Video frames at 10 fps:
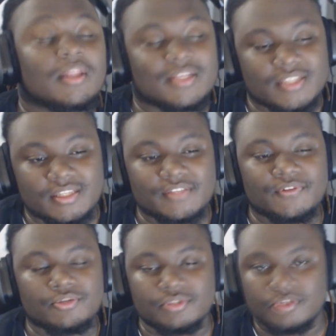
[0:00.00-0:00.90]
let's get this
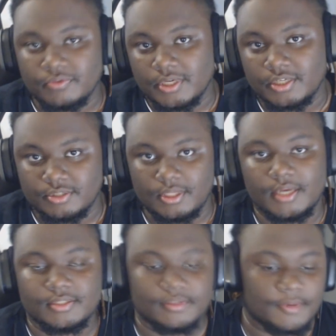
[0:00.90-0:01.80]
video to 300
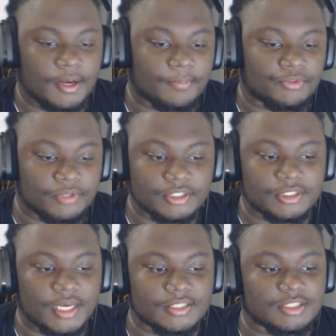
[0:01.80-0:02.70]
likes um
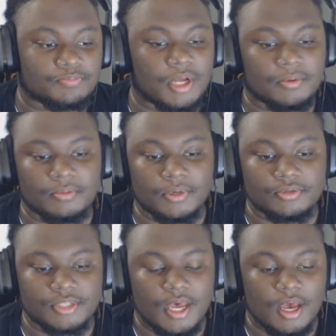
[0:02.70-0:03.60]
300 likes is probably the
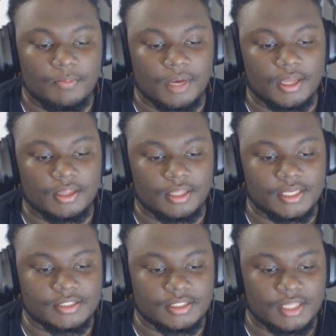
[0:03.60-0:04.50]
most but
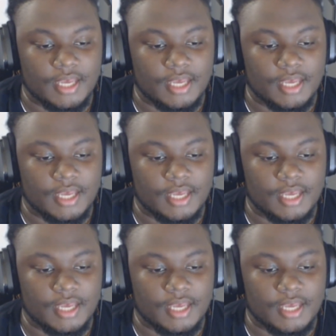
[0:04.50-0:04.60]
let's